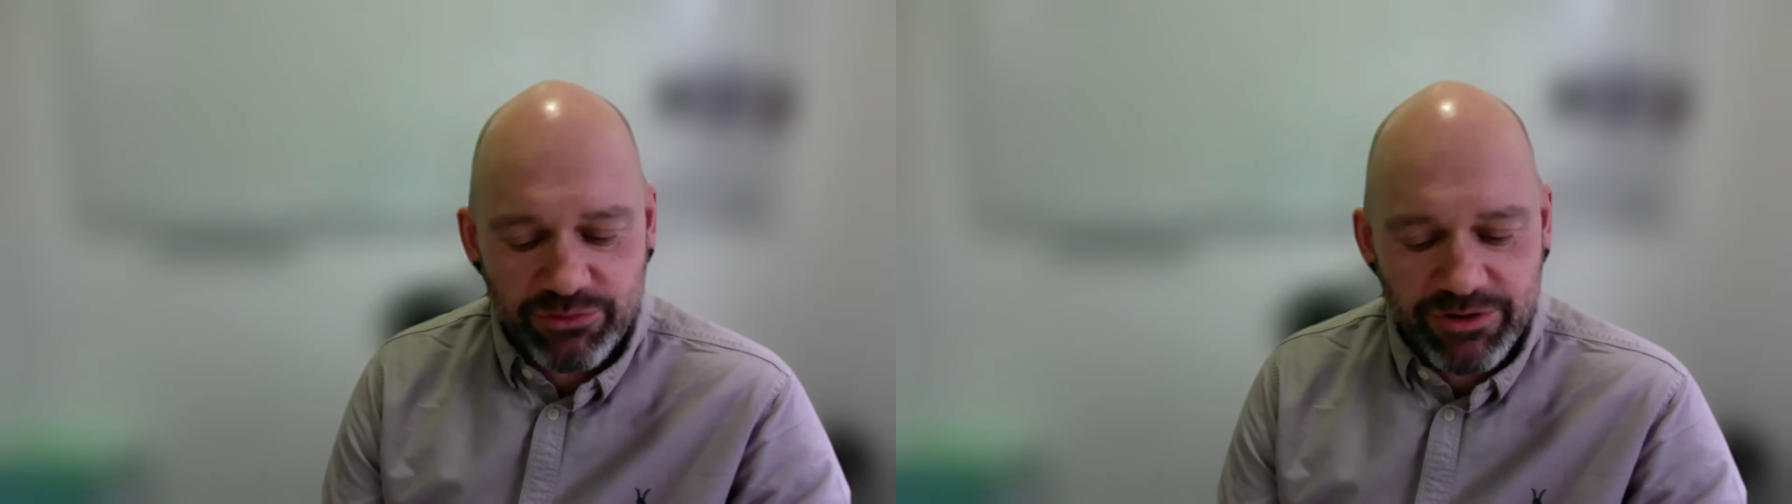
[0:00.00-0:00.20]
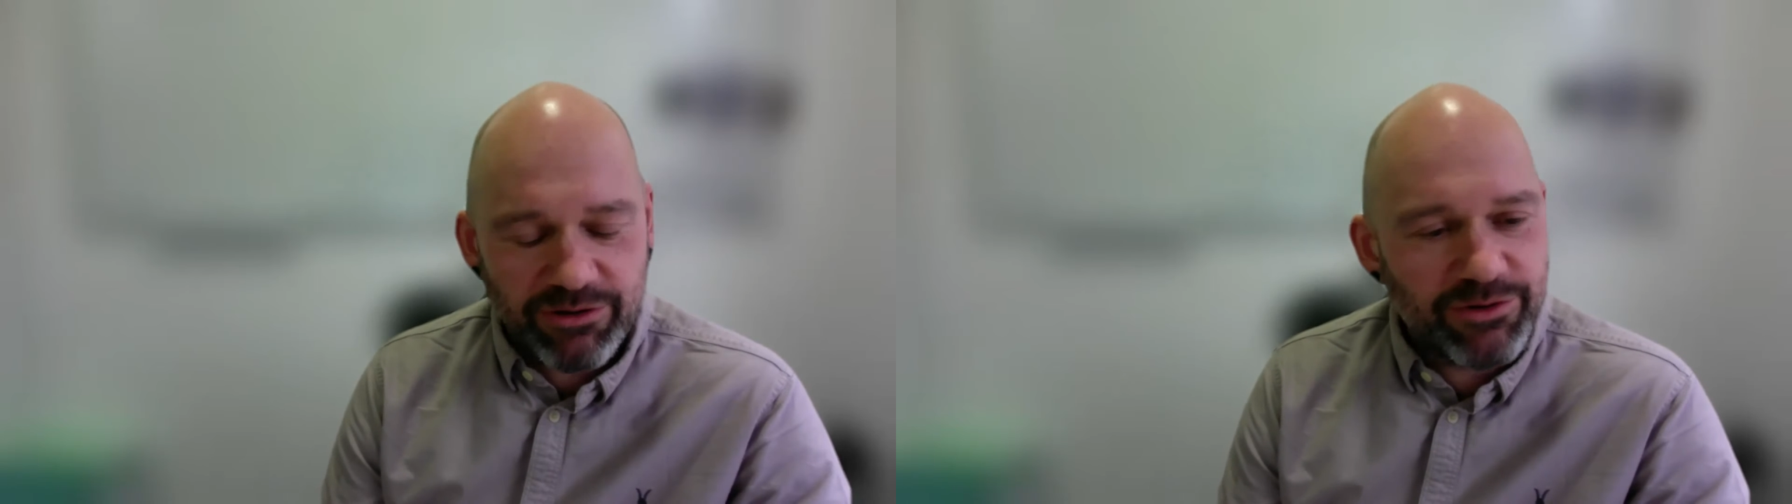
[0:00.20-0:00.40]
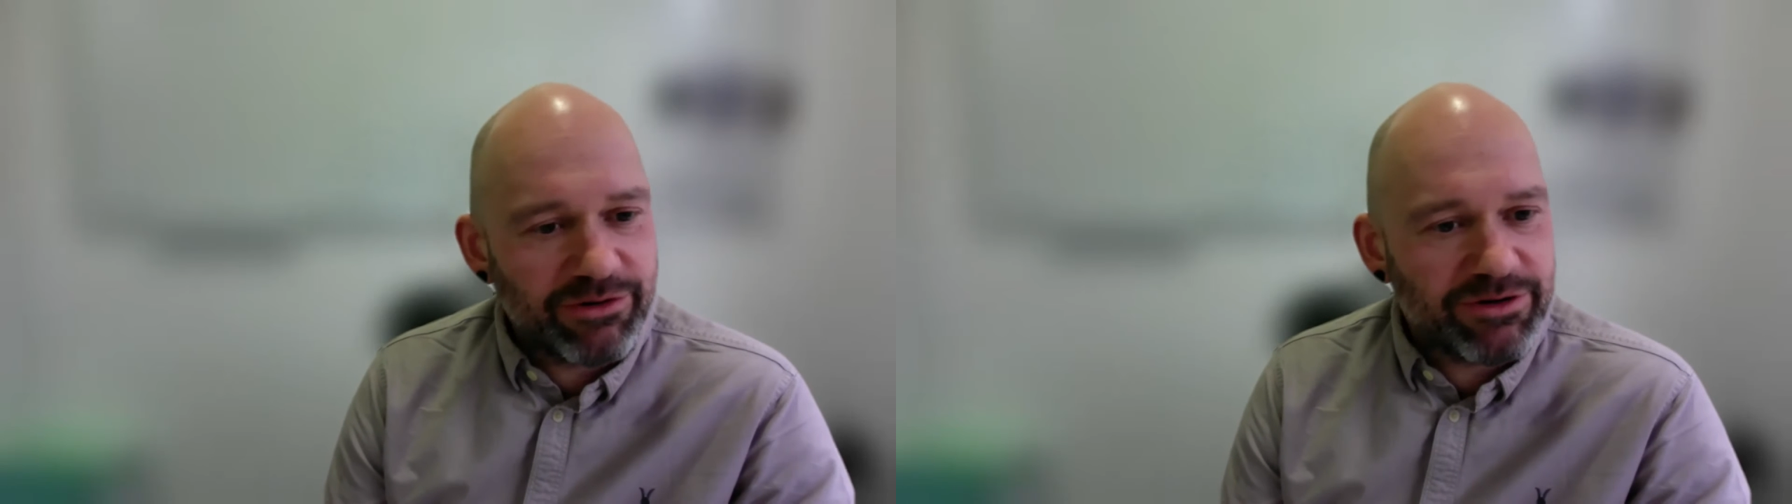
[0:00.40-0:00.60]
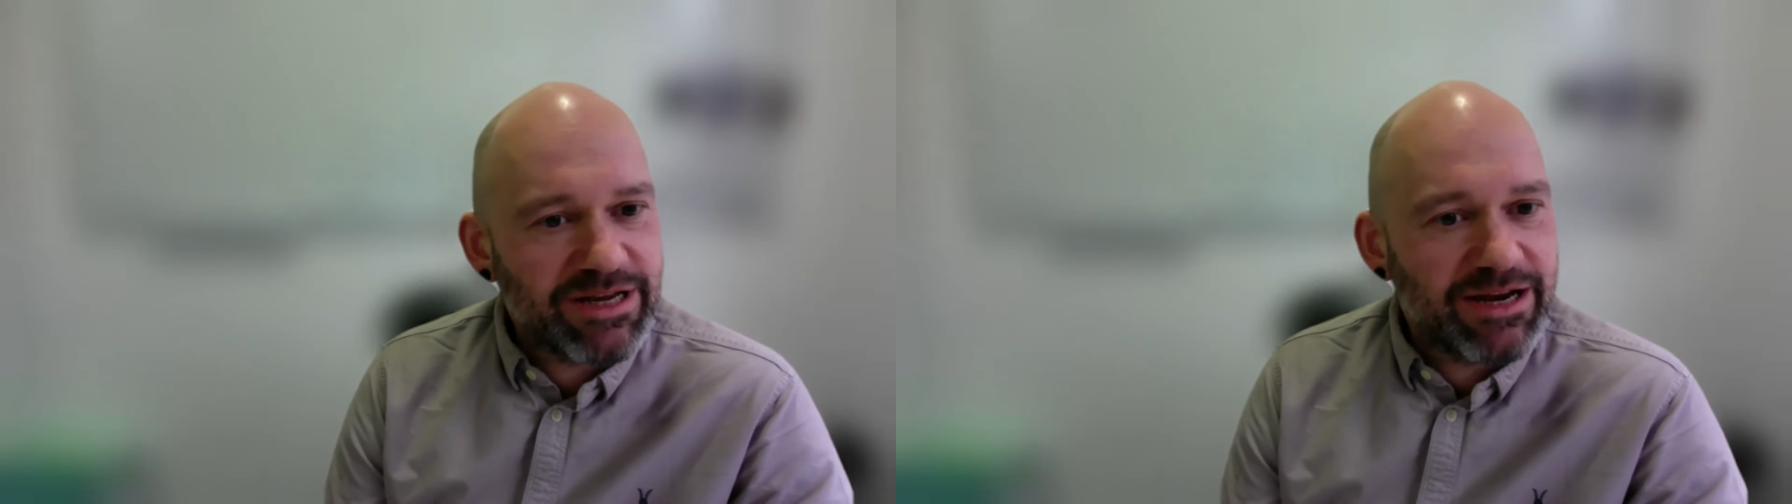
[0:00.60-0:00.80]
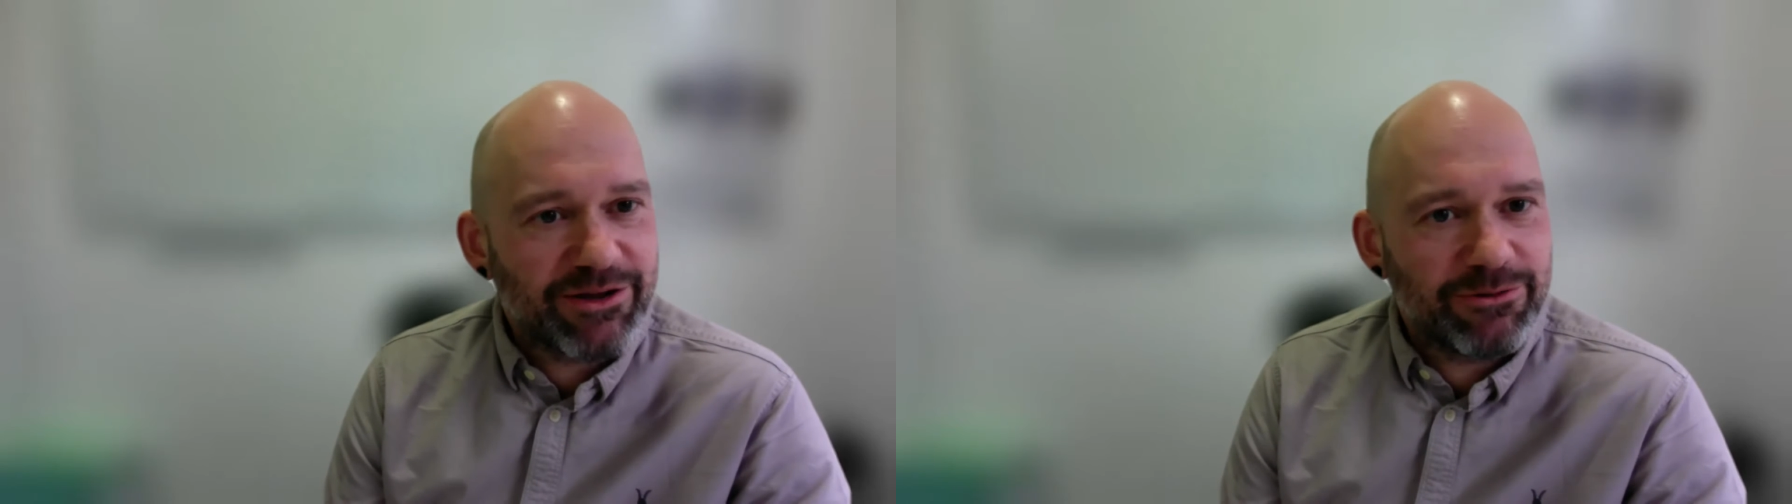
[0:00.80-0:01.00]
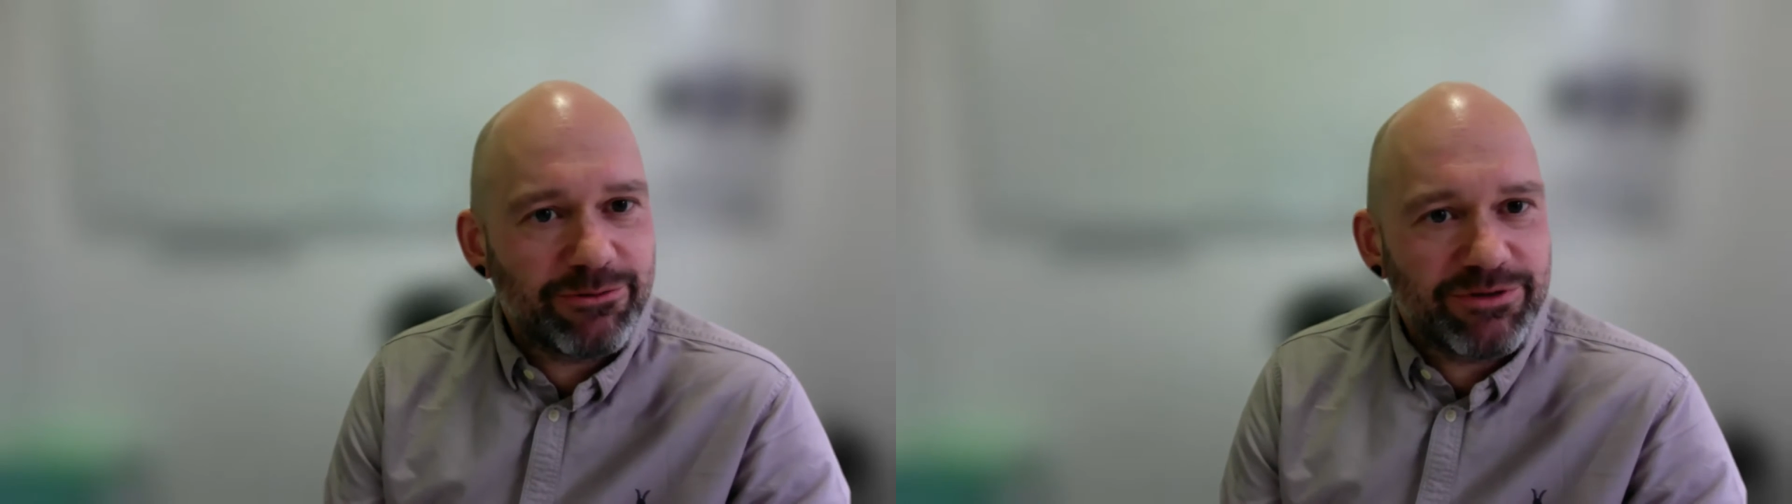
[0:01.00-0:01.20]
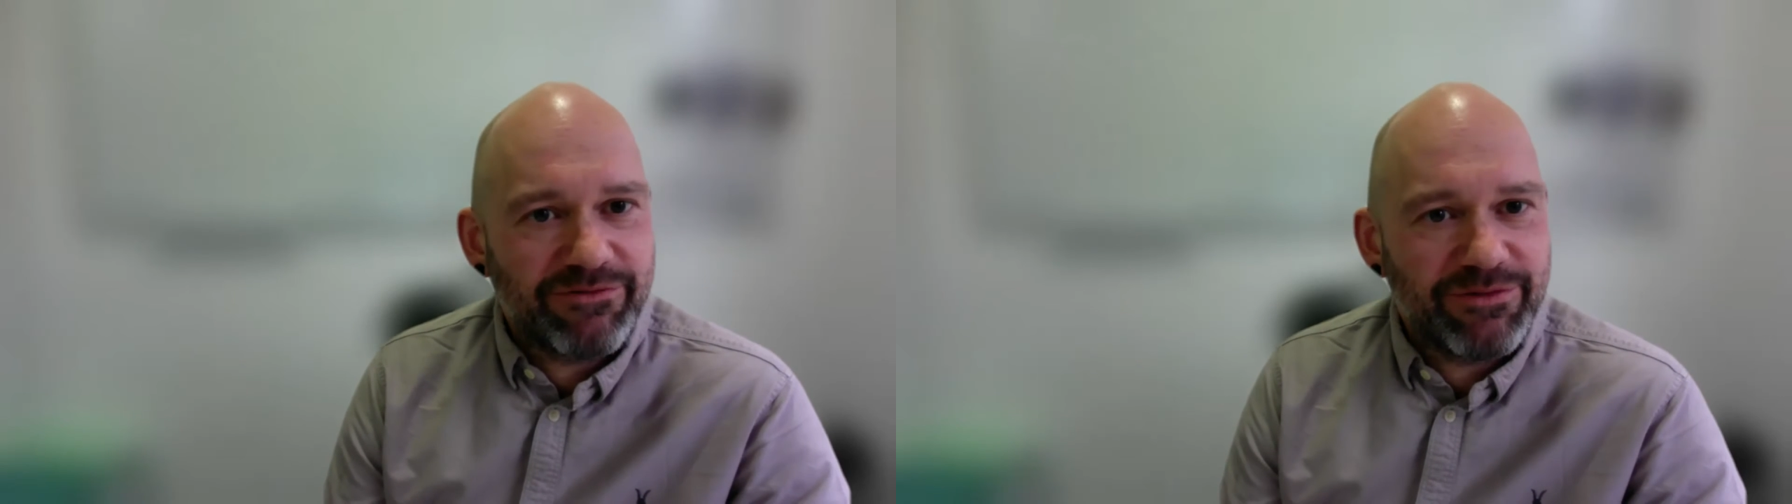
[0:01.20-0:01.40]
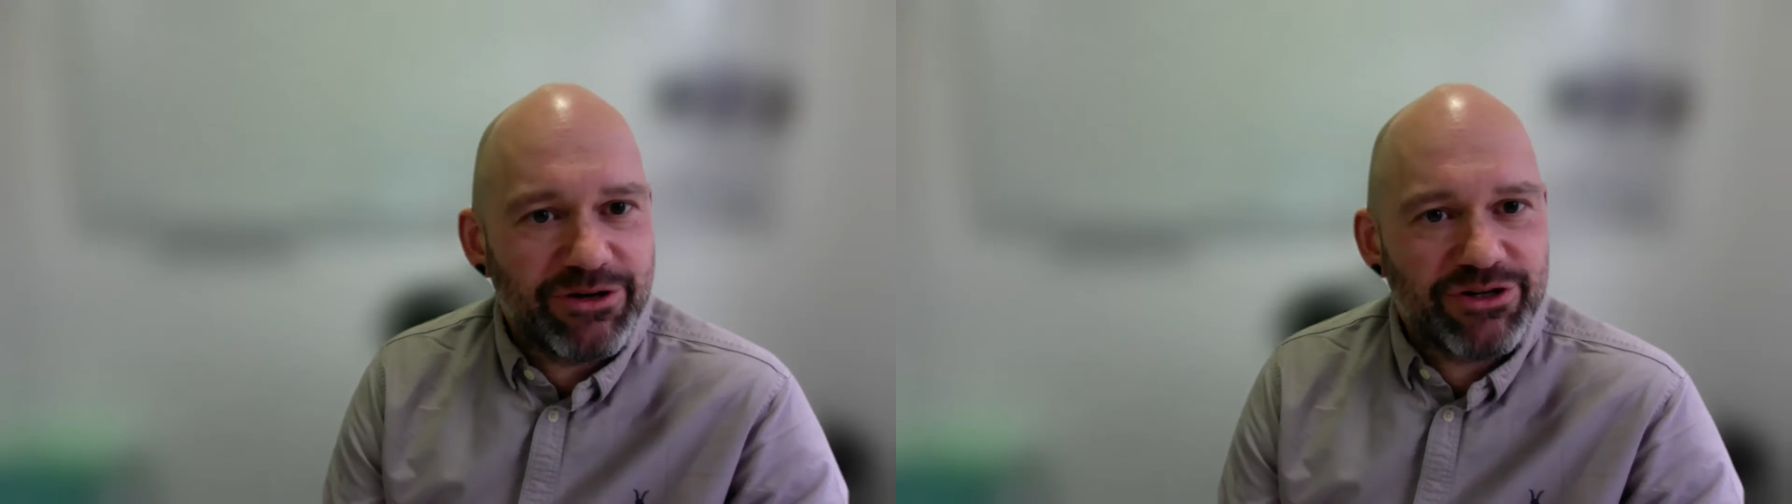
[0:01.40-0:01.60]
there are technical
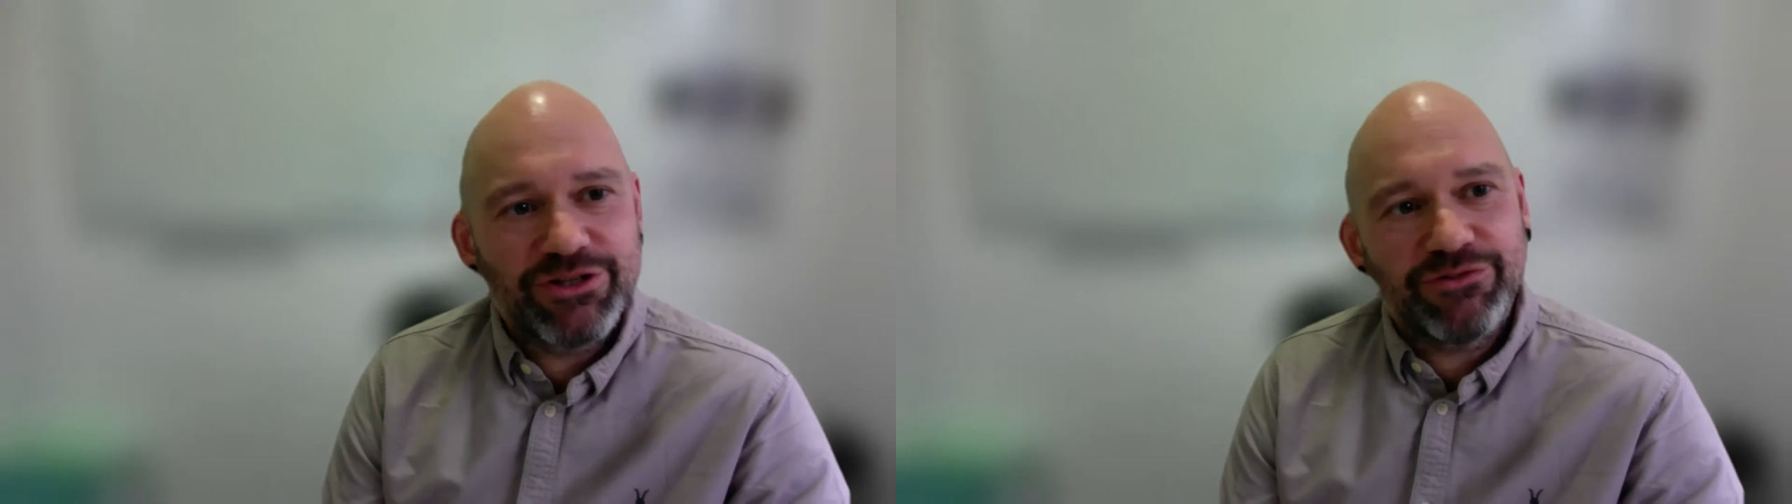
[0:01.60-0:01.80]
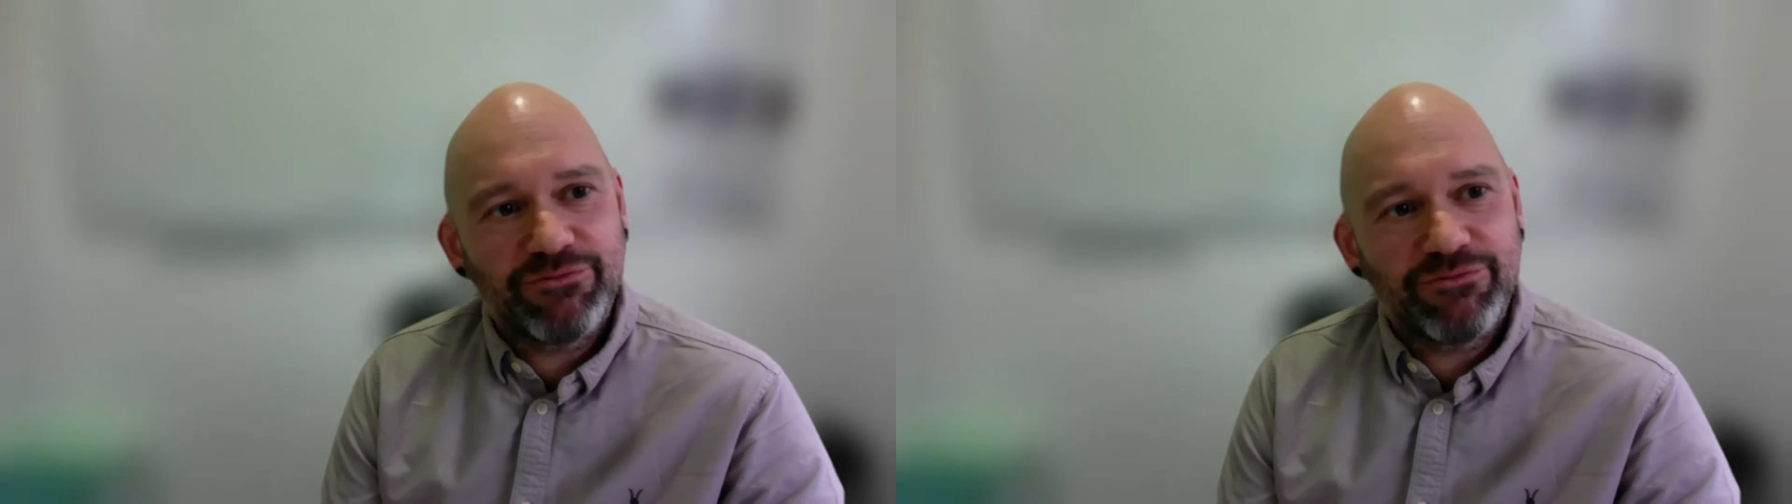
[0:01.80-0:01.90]
definitions of